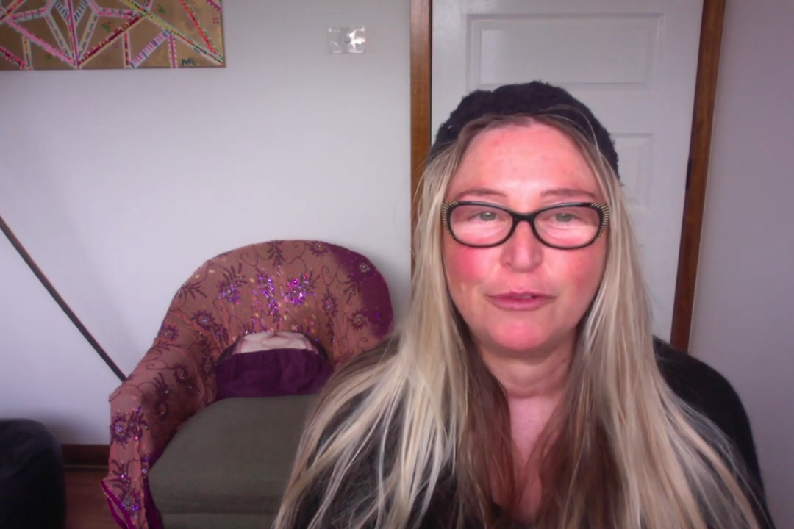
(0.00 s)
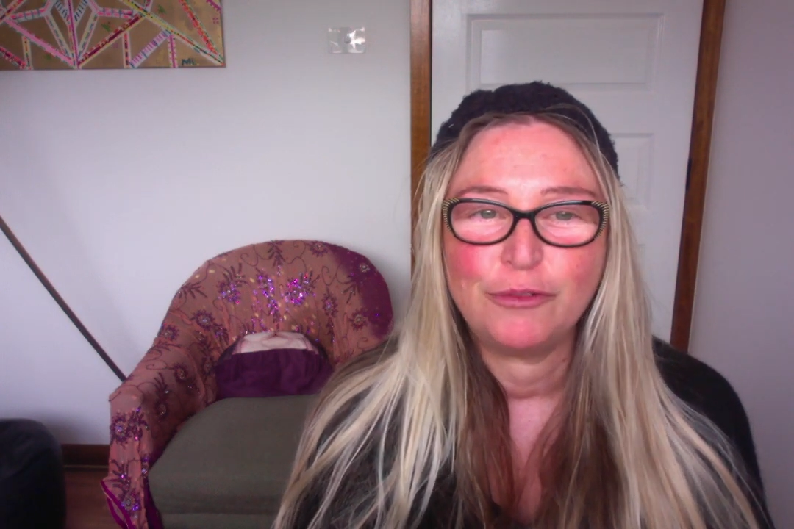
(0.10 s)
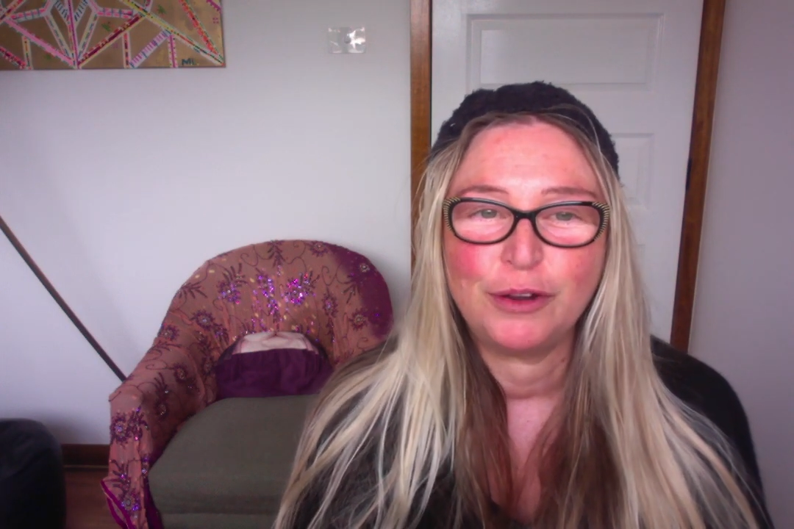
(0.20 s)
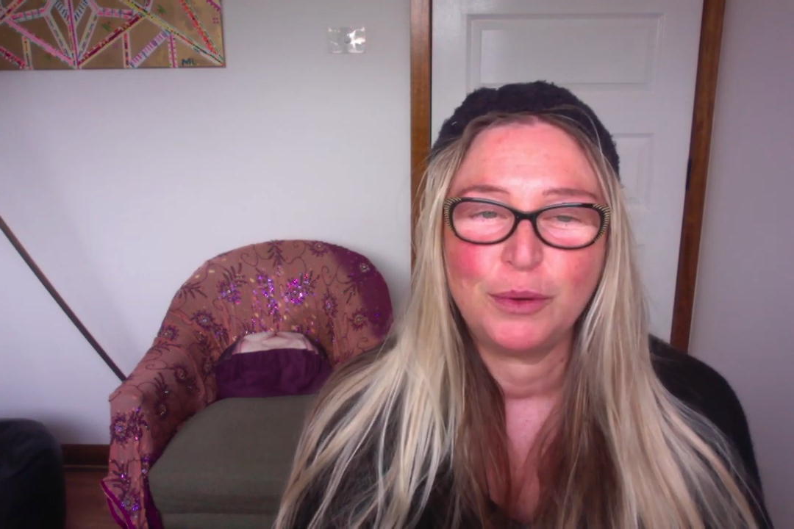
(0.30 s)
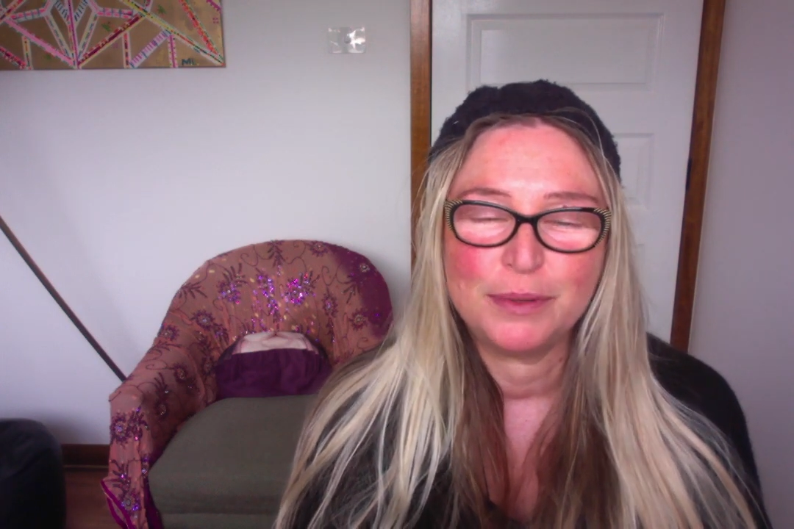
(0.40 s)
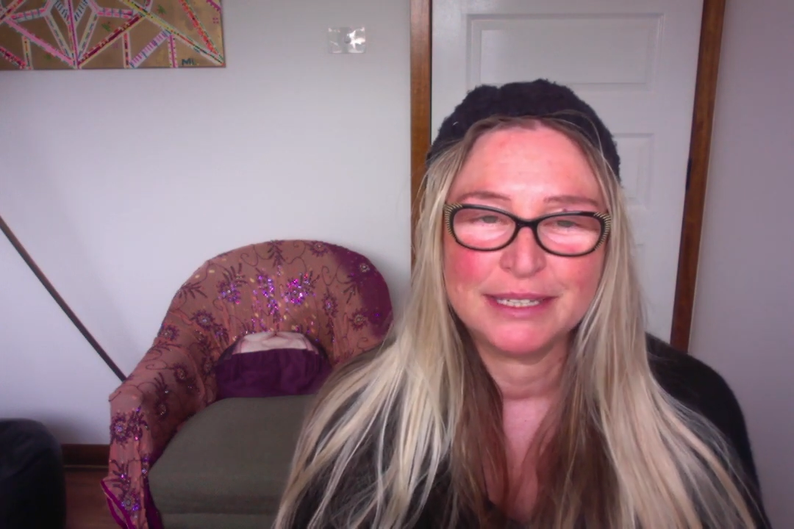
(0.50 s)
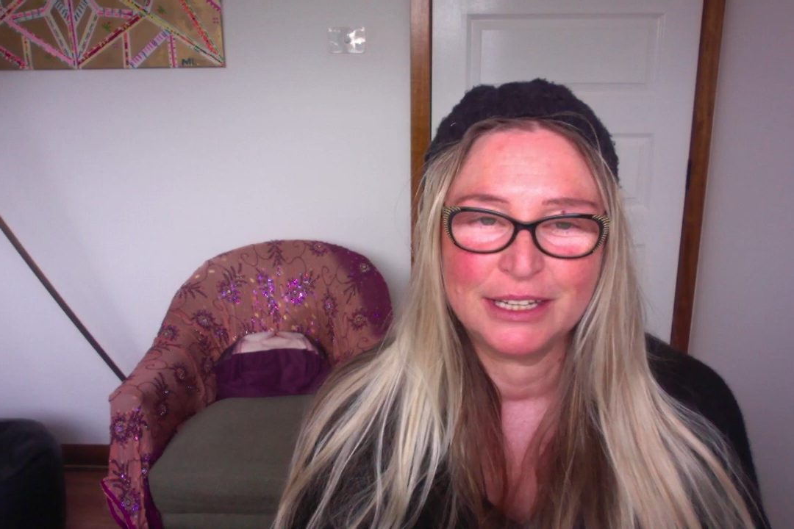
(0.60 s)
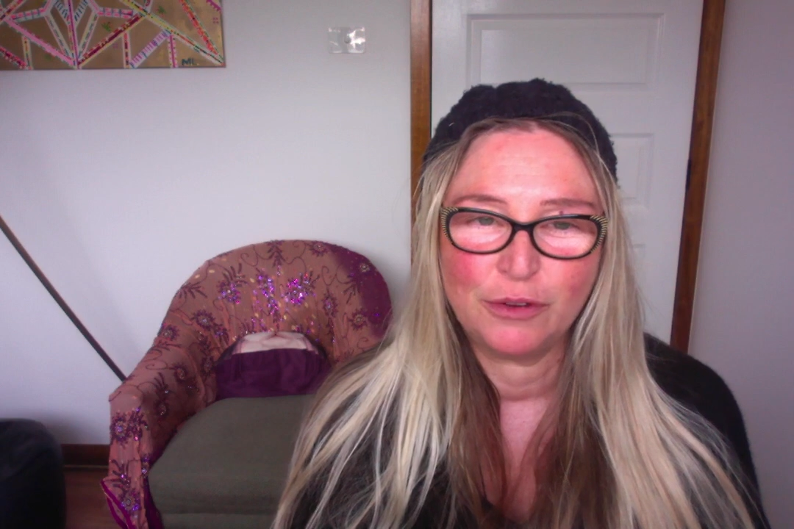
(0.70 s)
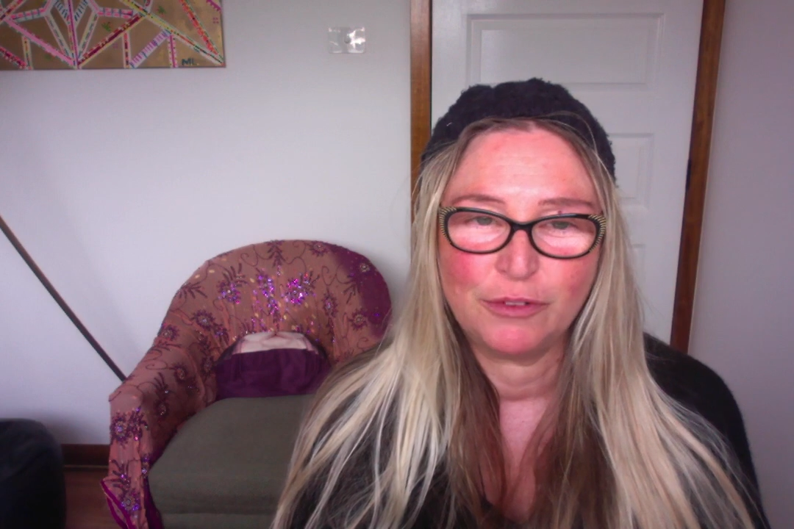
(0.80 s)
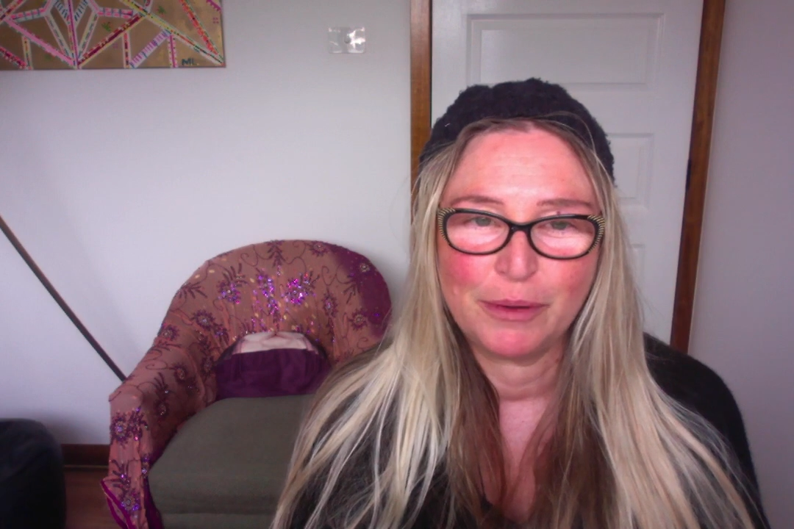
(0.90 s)
frequency
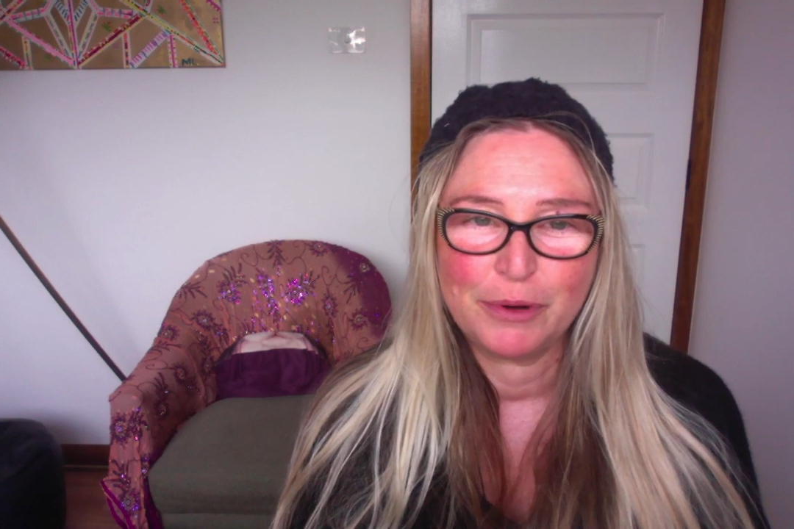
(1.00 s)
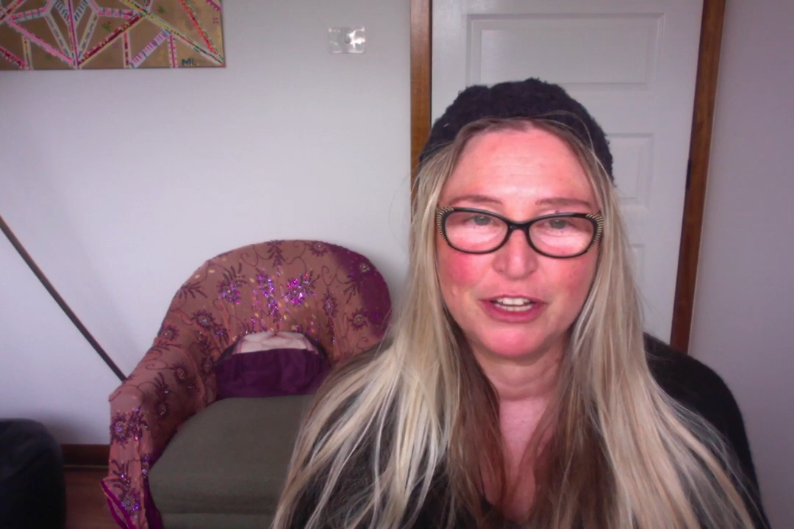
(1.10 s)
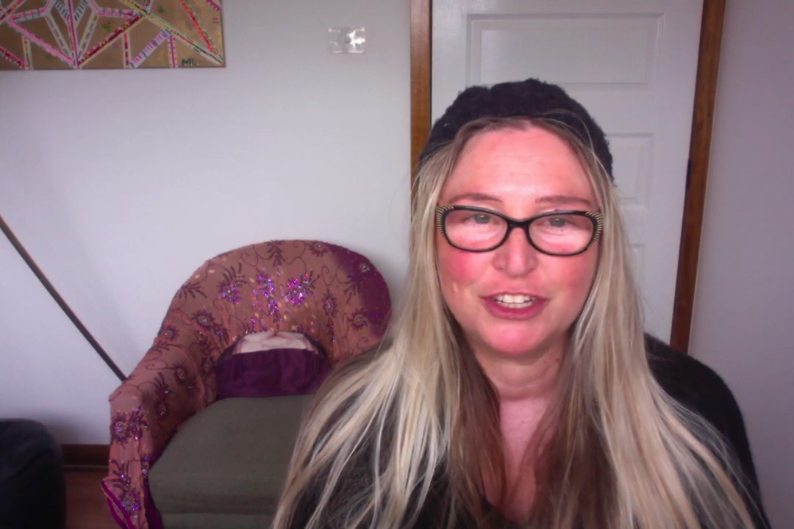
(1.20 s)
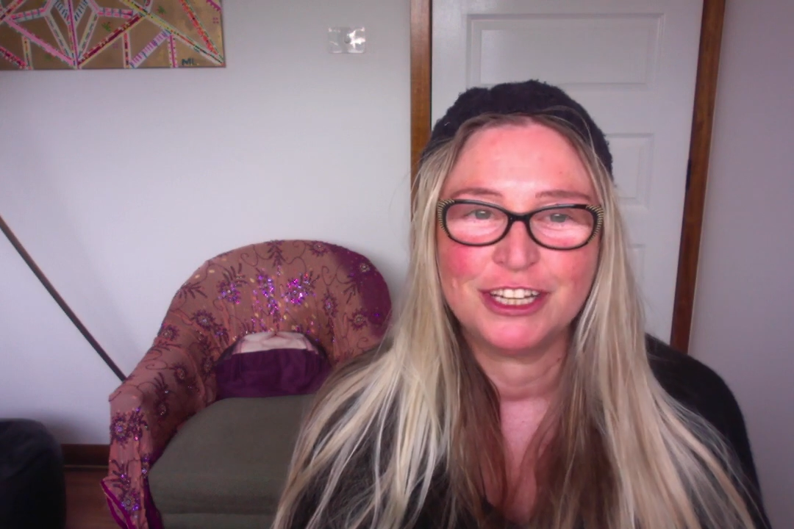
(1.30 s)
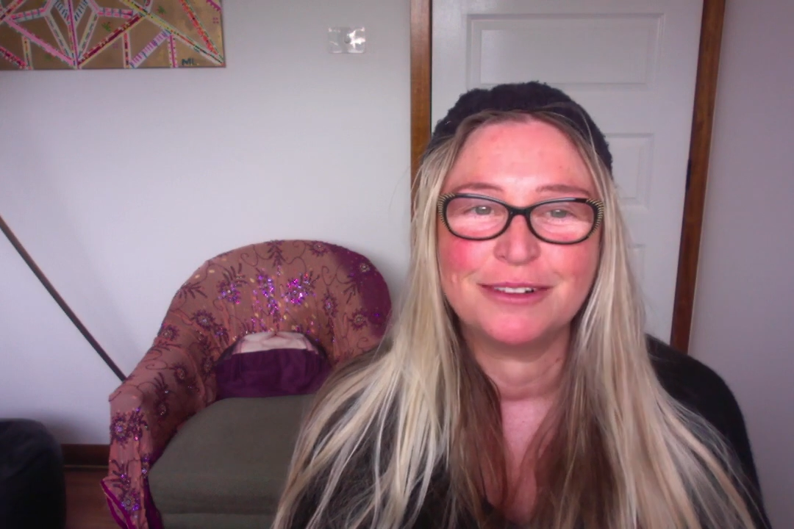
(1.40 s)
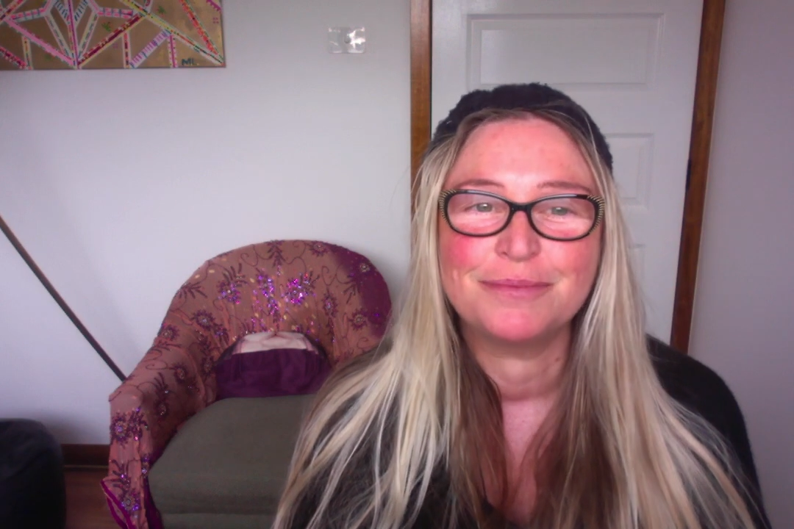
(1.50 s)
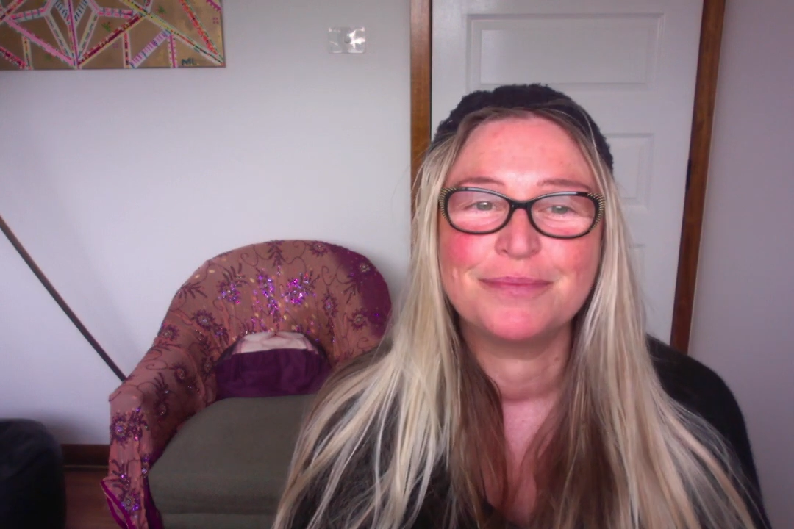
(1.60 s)
or vibration.